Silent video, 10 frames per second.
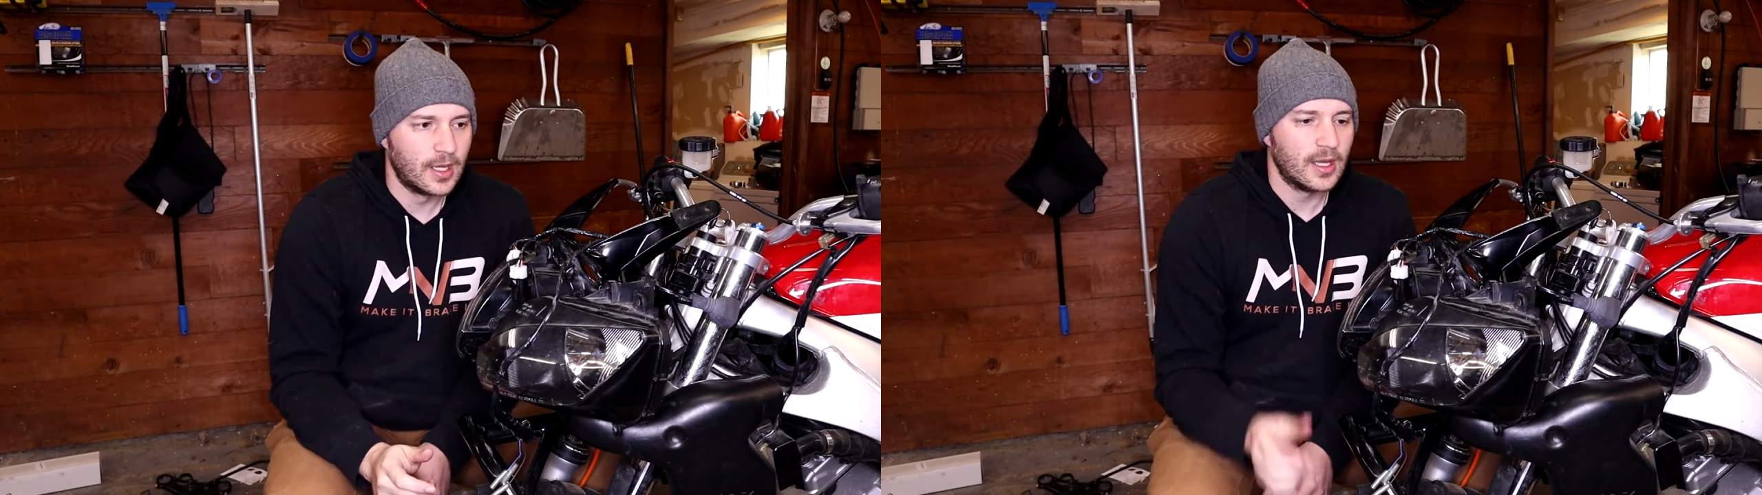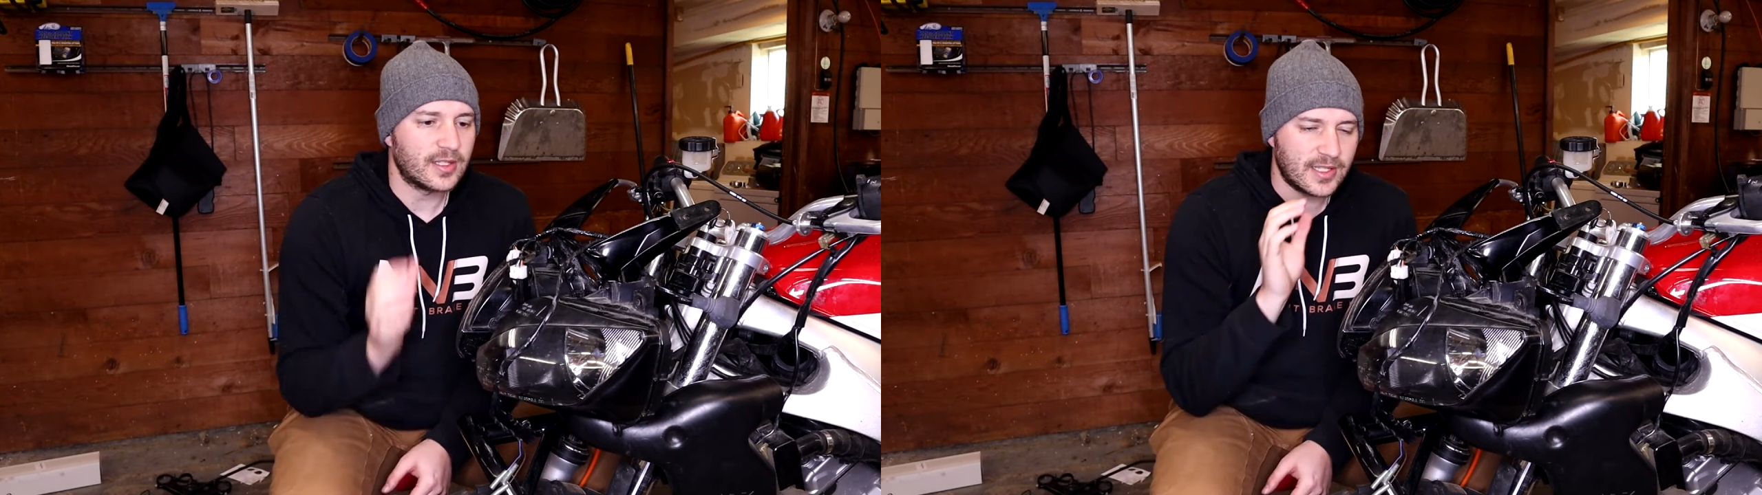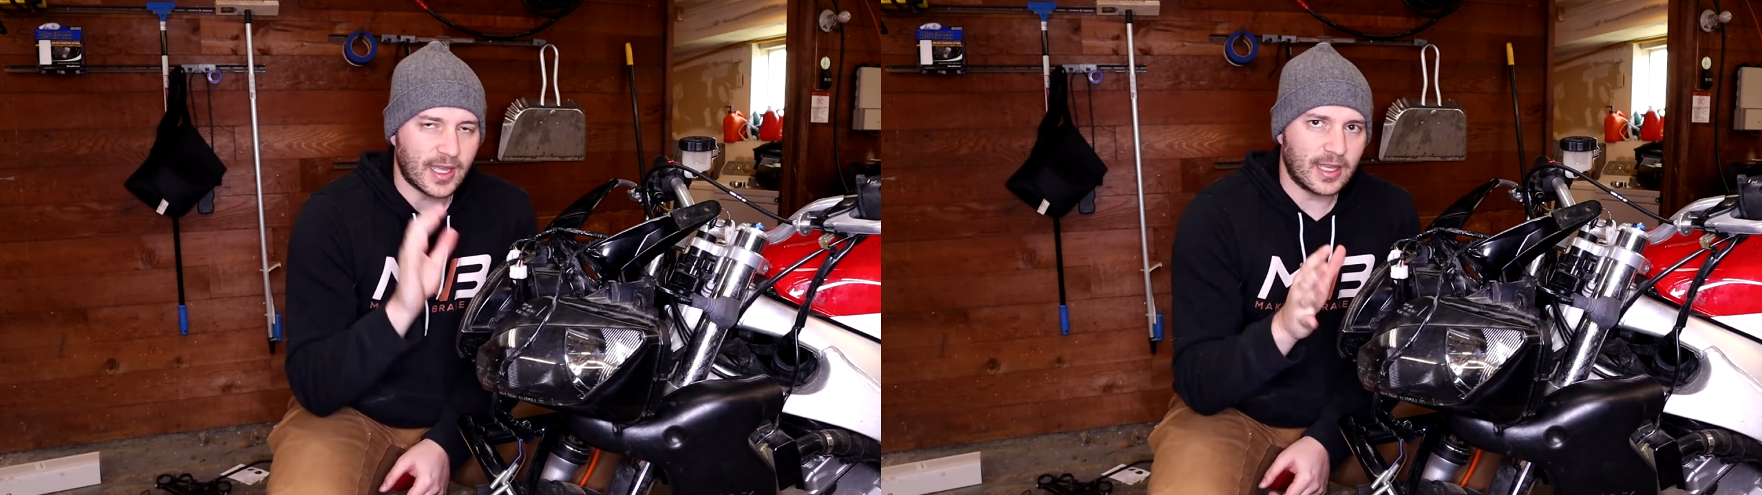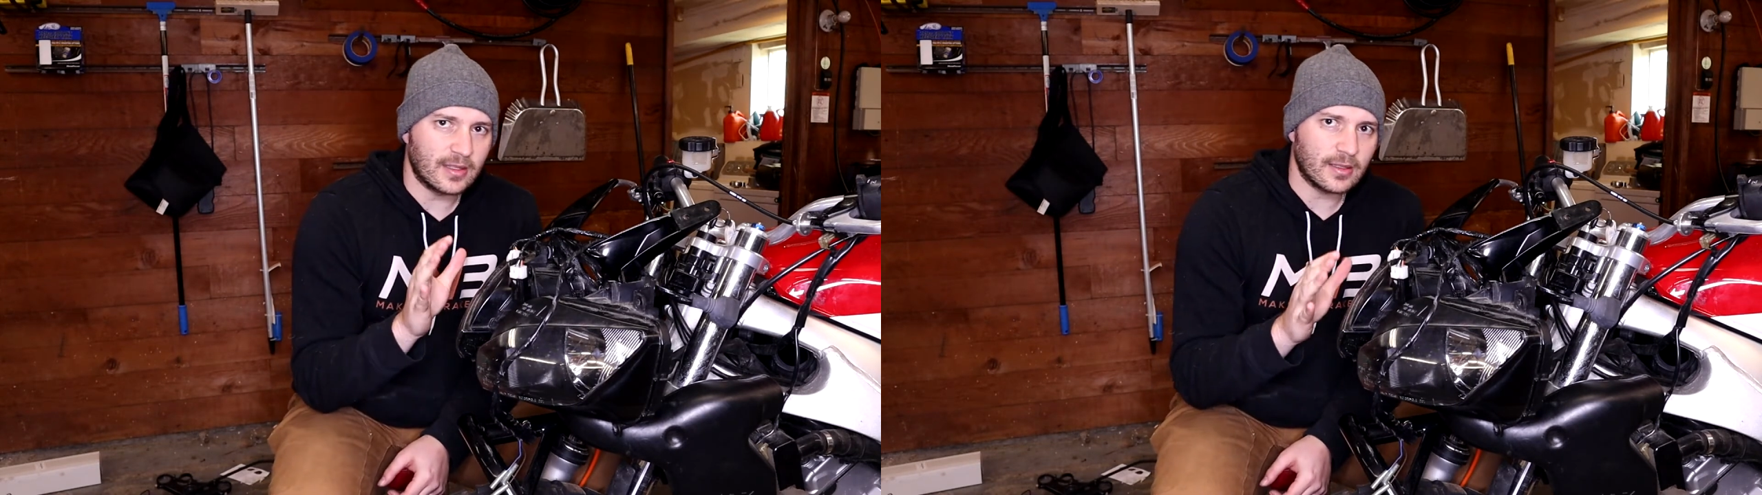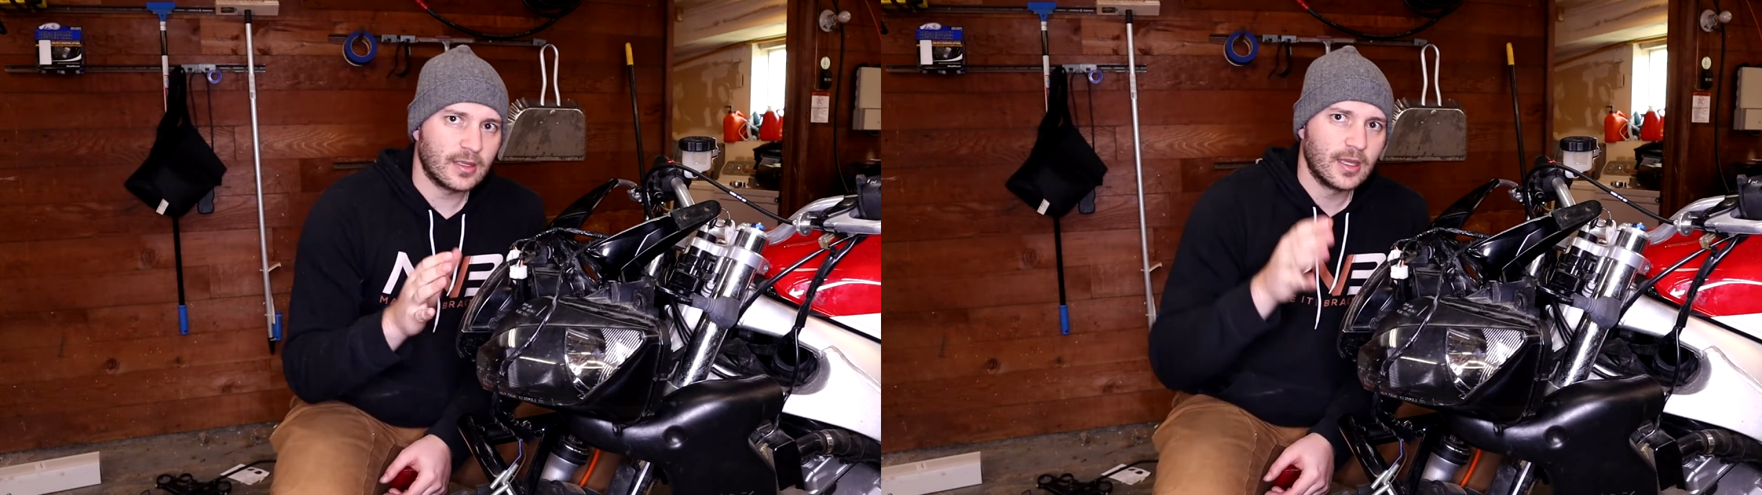
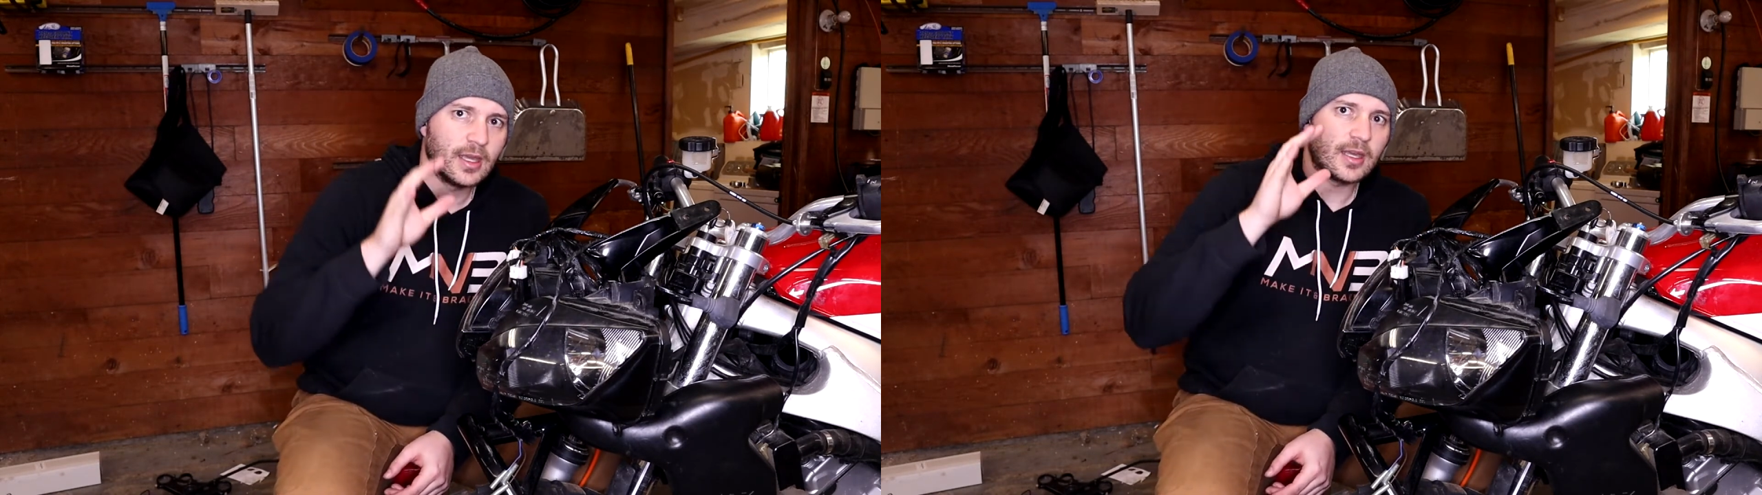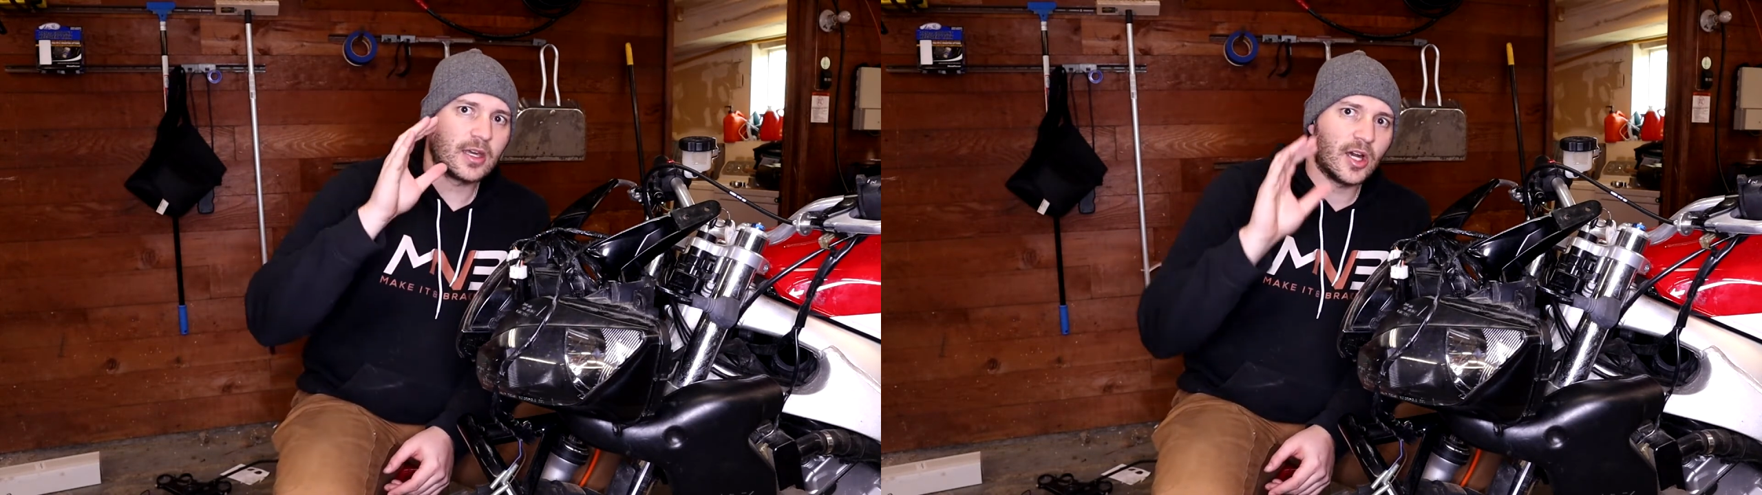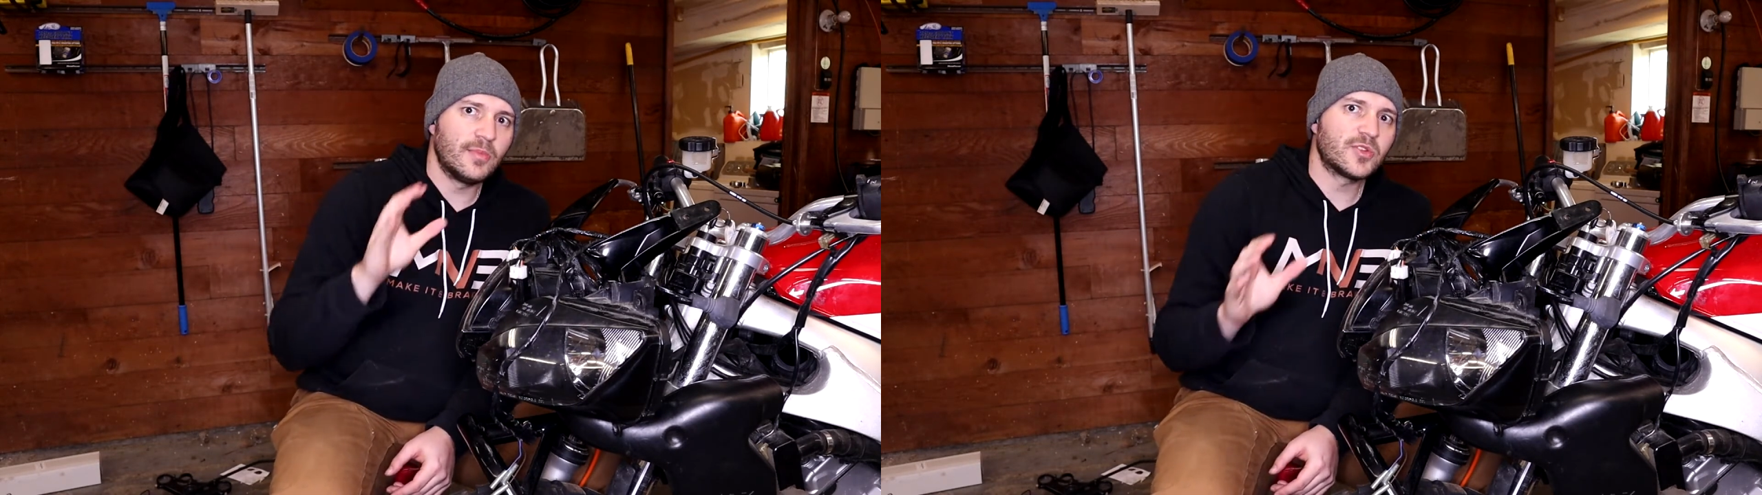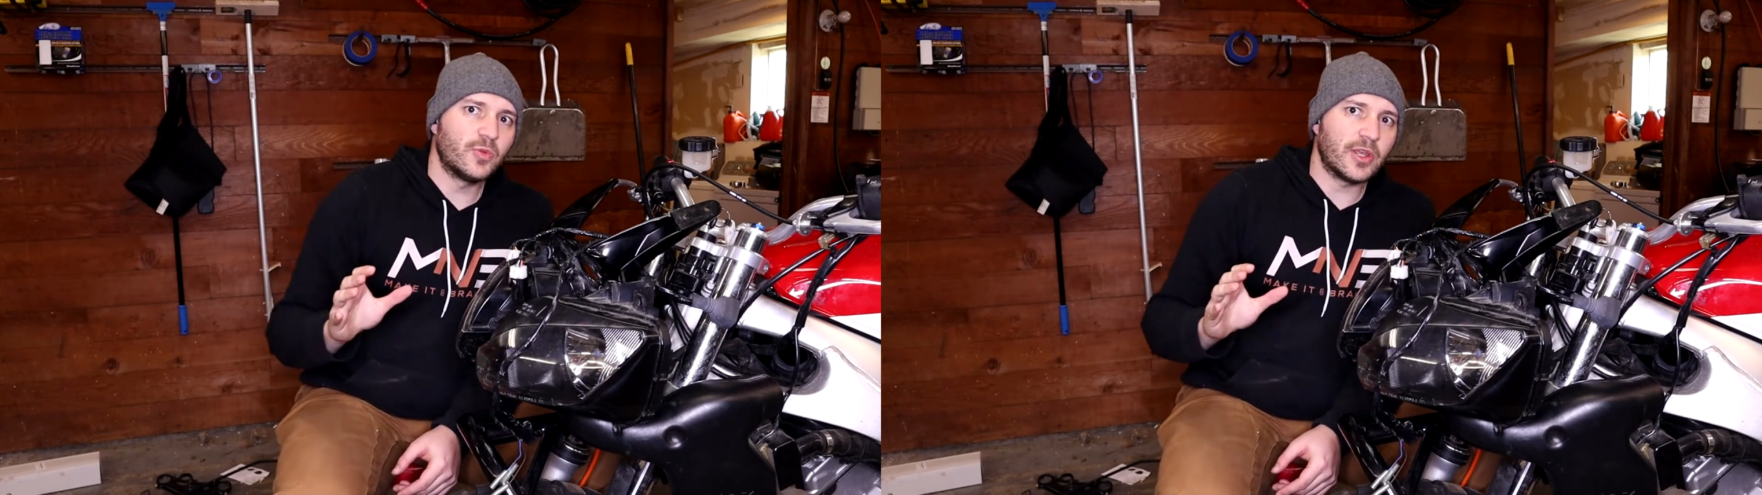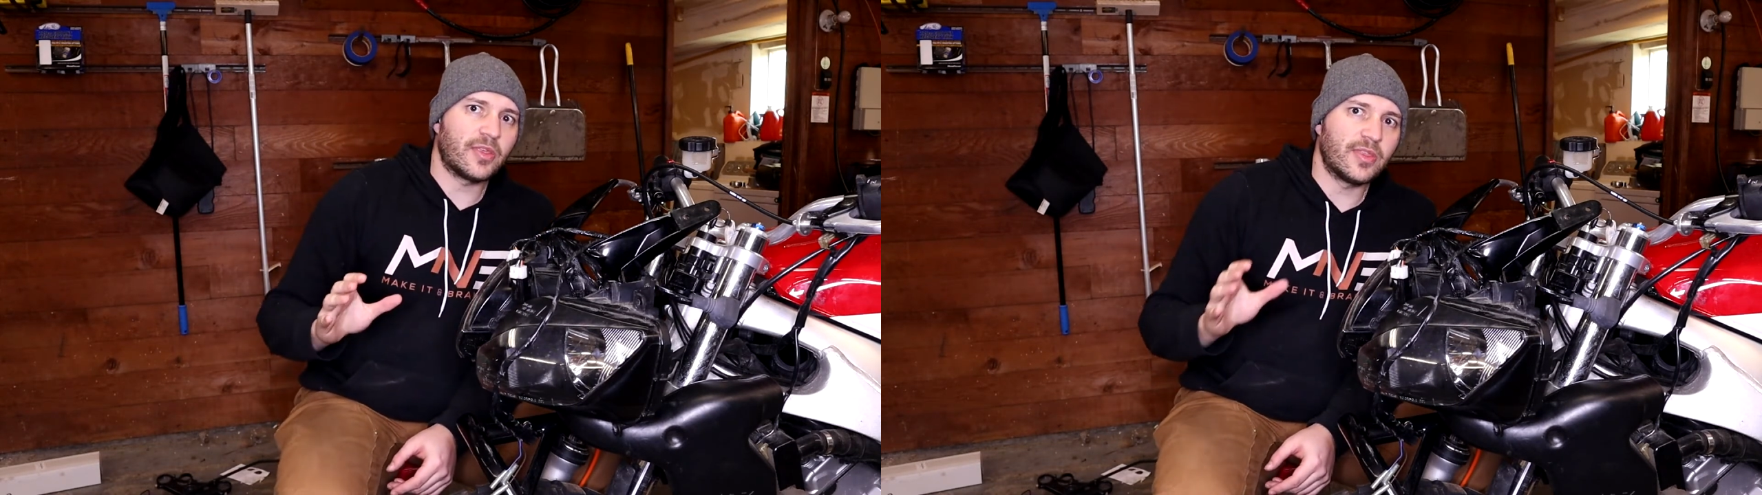Second, comes with